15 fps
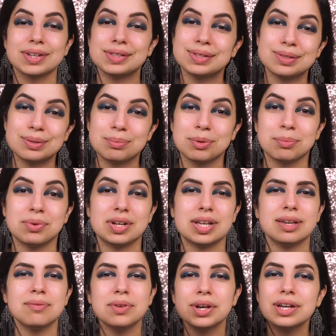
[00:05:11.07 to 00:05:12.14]
It's super
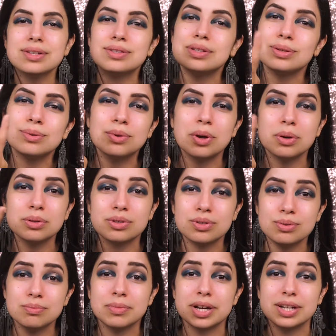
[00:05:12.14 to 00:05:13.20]
pretty. If you guys do go
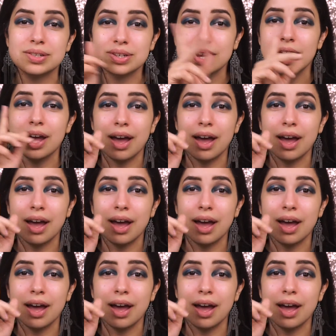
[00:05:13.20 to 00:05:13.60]
too much